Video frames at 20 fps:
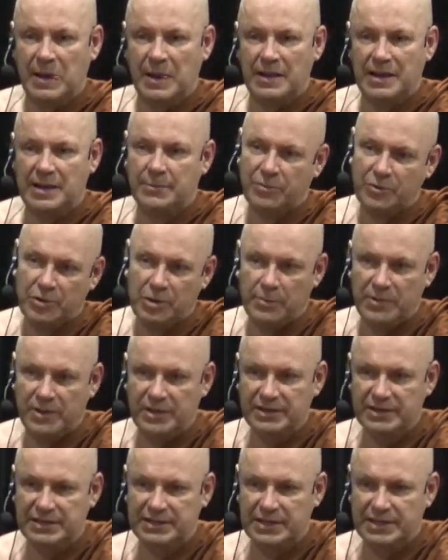
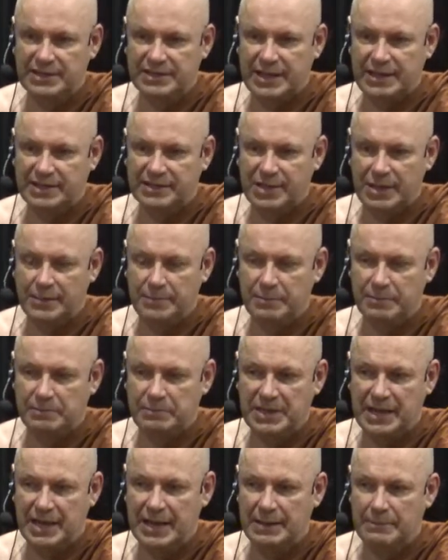impermanence, say some,
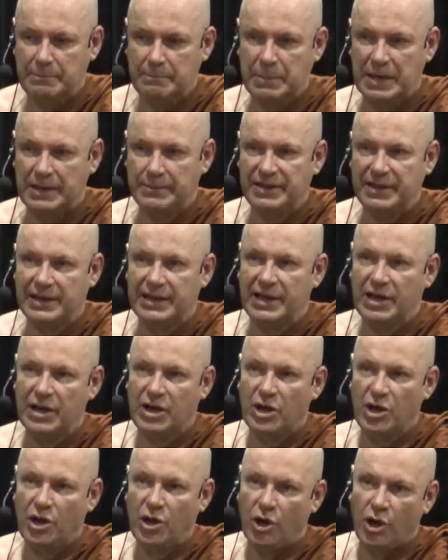yeah, maybe
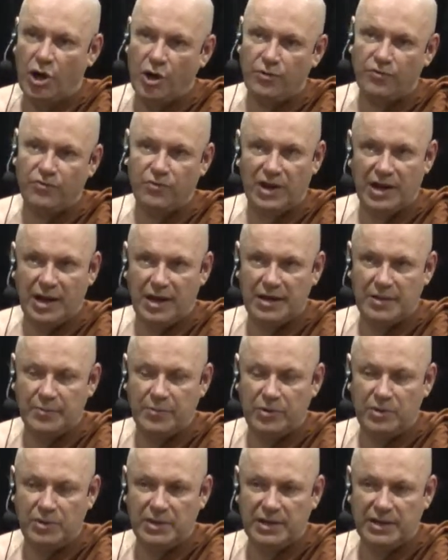
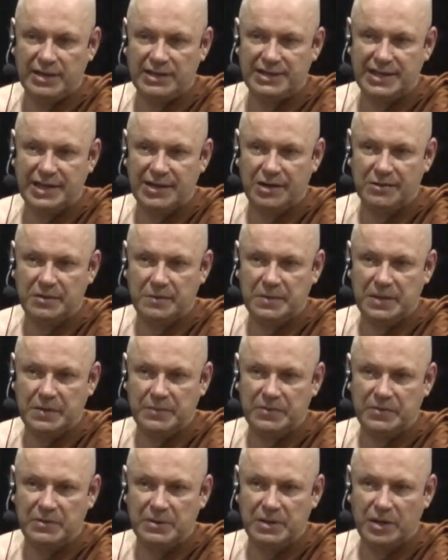unreliable, uh, say other
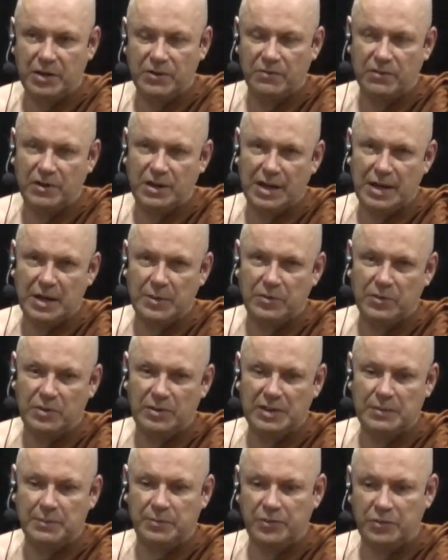people, unreliable,
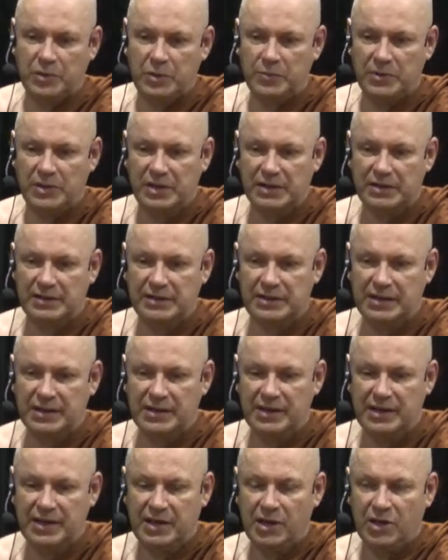impermanent, uh,
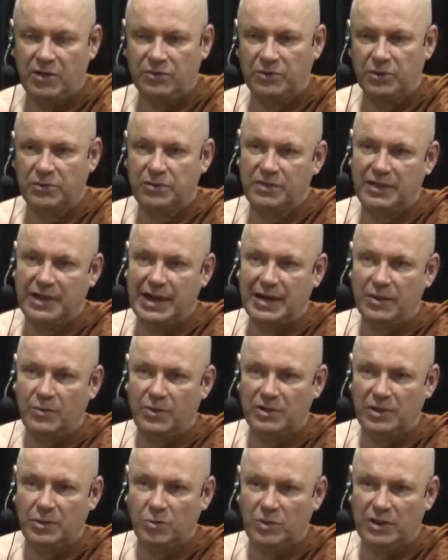not there
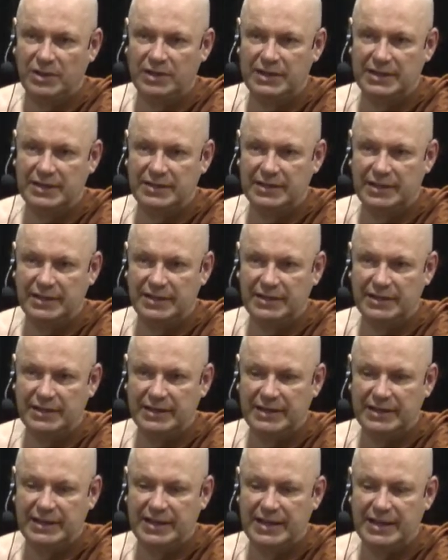when you want it. Uh,
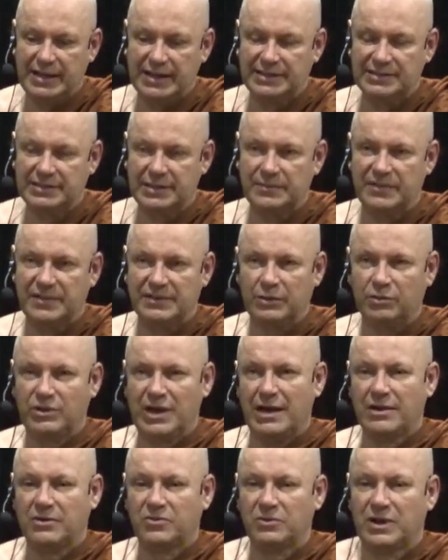yeah, it's something you
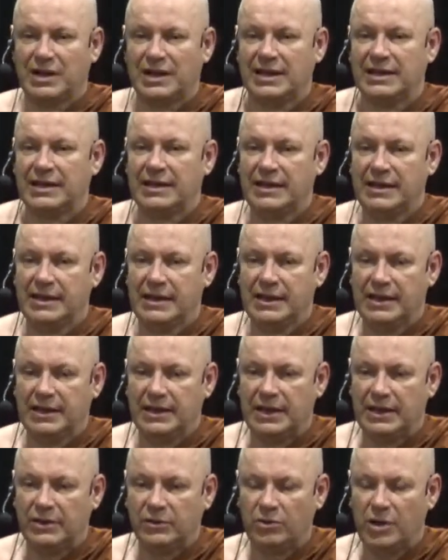can't really,
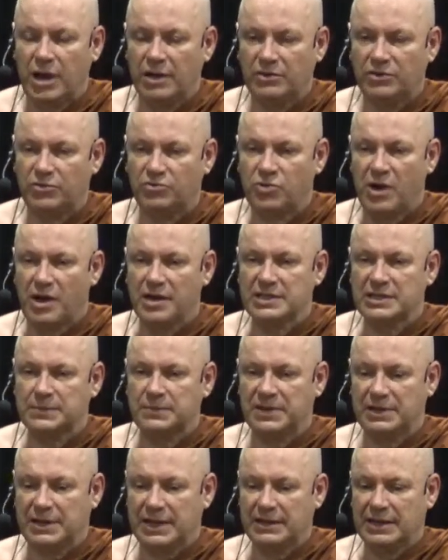uh, you can't grasp
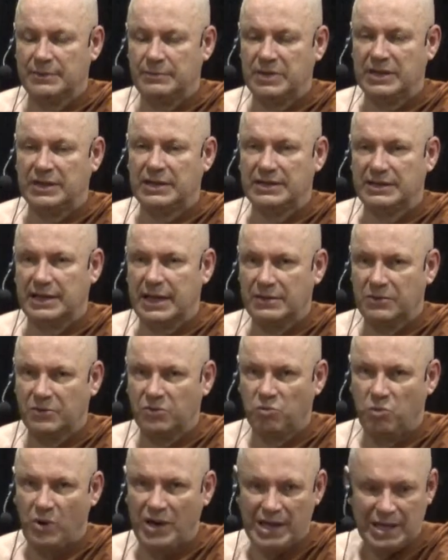it in a, in a kind
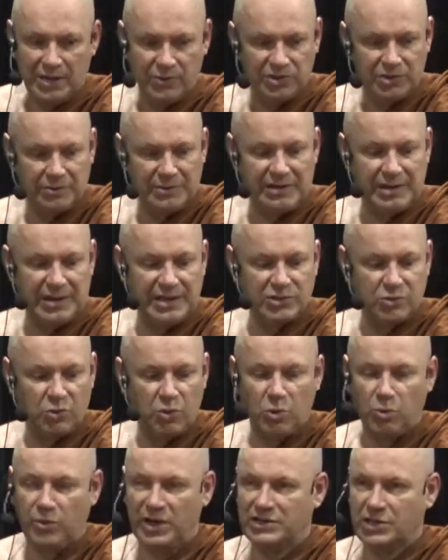of way so that it is
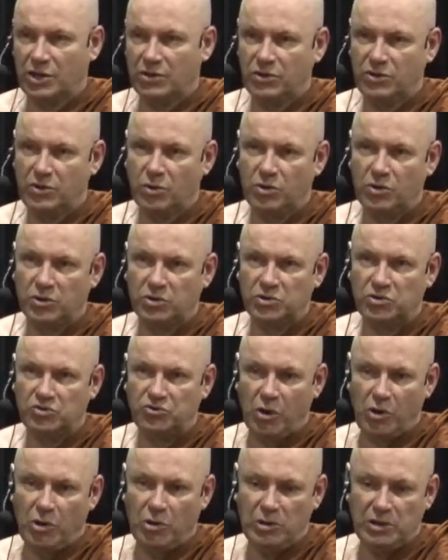always under your
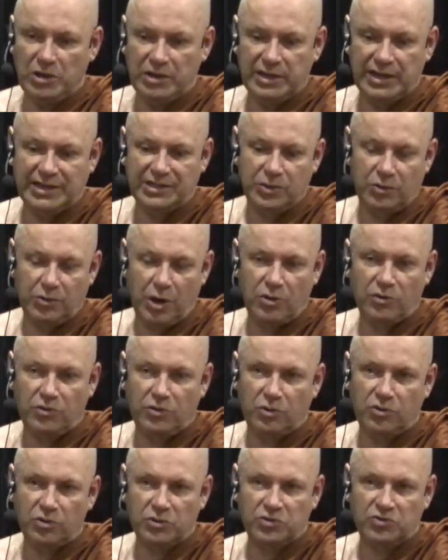control. Uh, it's not under
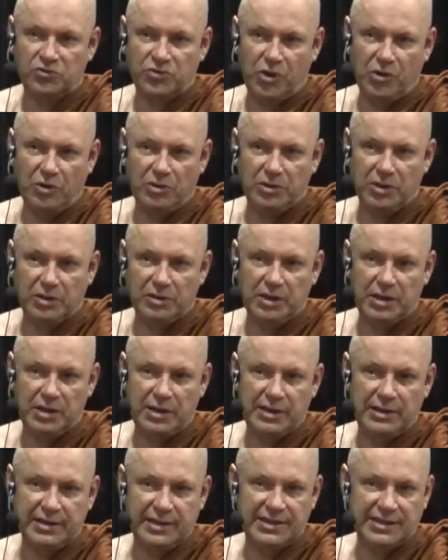your control.
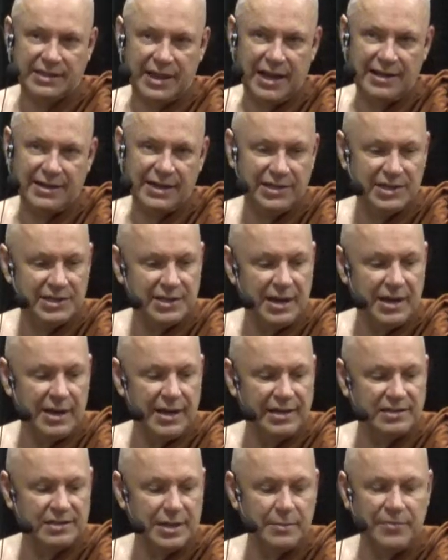It's anicca,
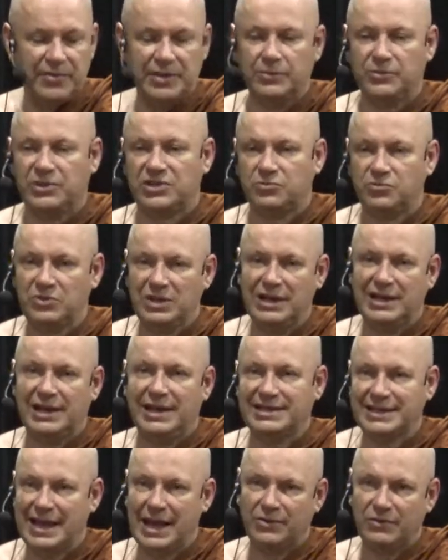is something which really
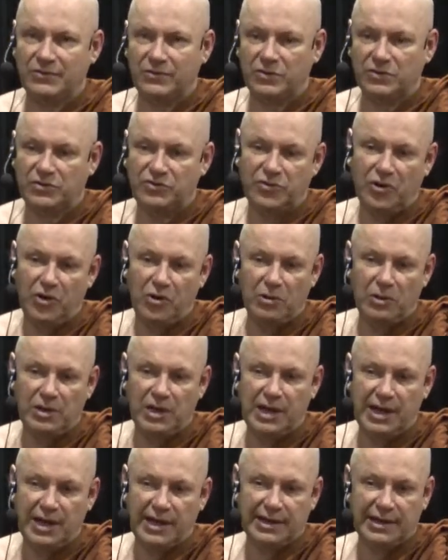is out of control.
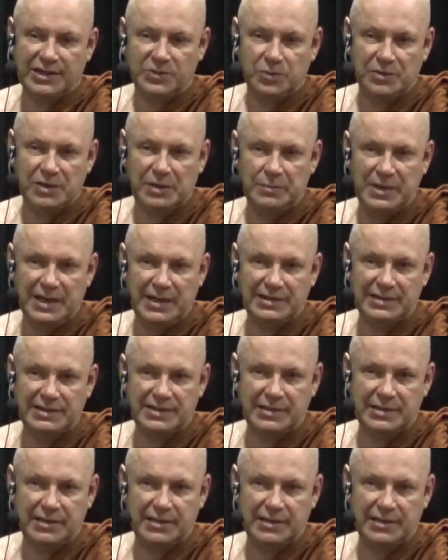That's what it means.